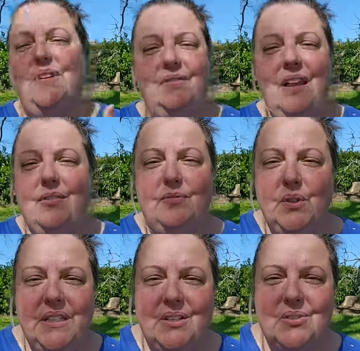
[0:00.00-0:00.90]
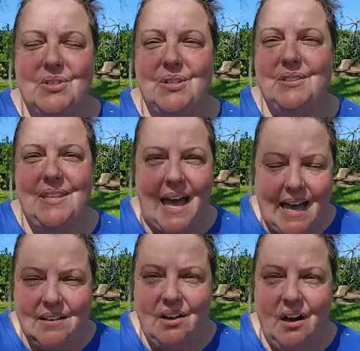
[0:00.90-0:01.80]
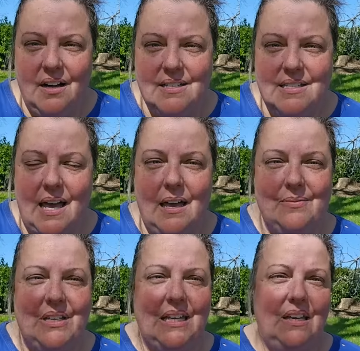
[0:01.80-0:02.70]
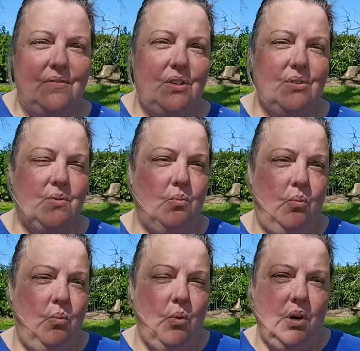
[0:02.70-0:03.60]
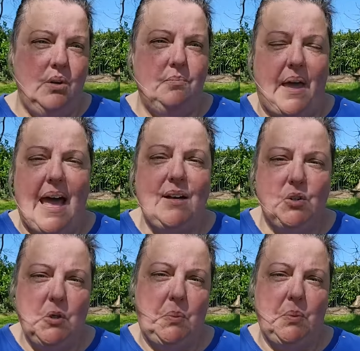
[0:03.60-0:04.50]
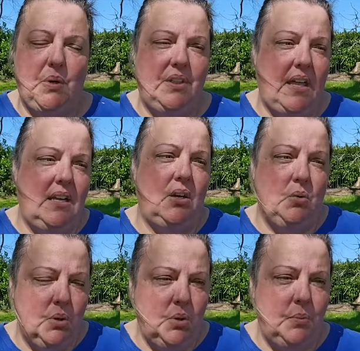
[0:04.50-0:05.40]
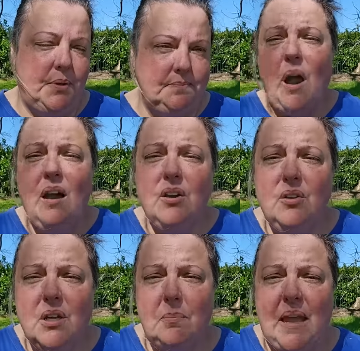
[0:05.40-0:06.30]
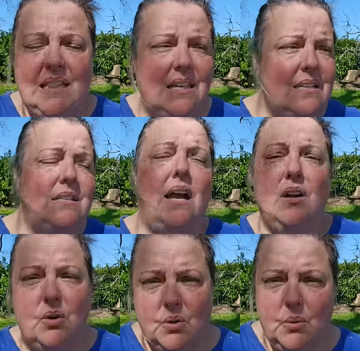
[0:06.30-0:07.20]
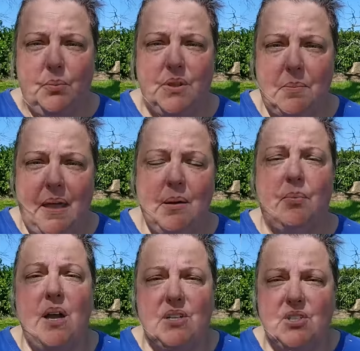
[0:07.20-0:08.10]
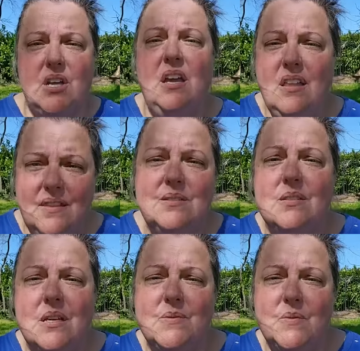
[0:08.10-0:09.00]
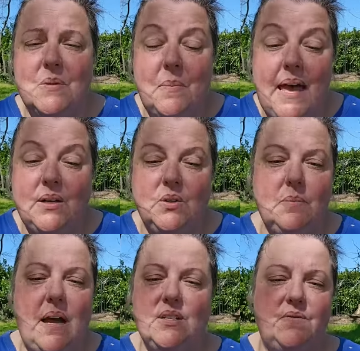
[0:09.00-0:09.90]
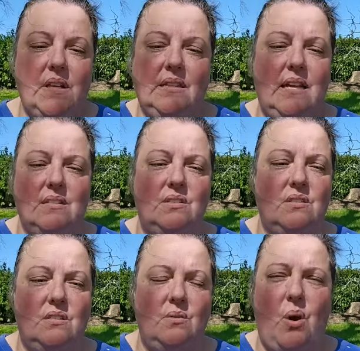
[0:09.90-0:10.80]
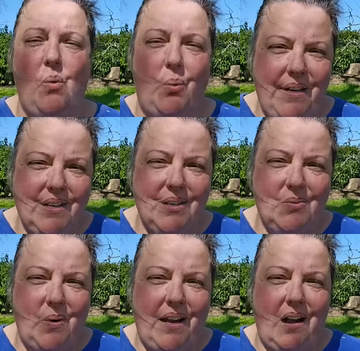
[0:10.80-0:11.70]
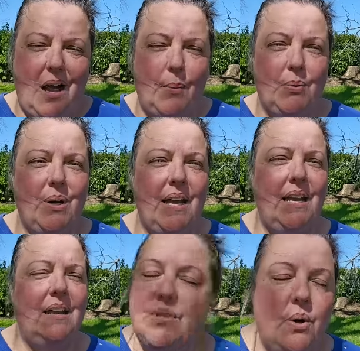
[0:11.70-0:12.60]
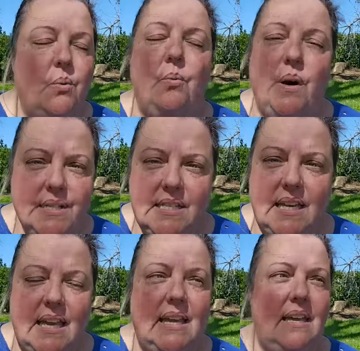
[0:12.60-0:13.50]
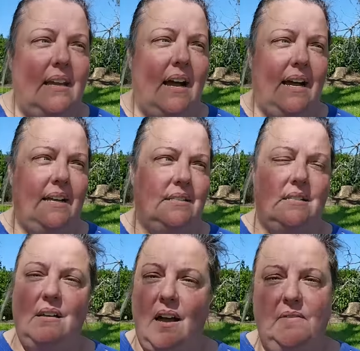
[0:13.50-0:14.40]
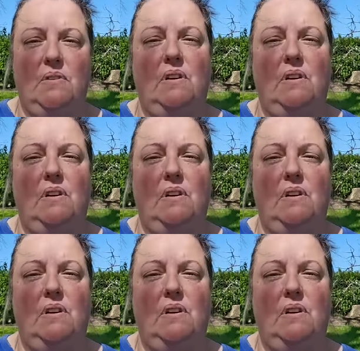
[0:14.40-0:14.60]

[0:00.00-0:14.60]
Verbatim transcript: I've never fully understood that concept. Like if there's a bad group within a group. Why are you going to paint the entire group with the paintbrush that just comes from the bad group? I just feel like that's just a, a weird way to operate. So once again, I did not feel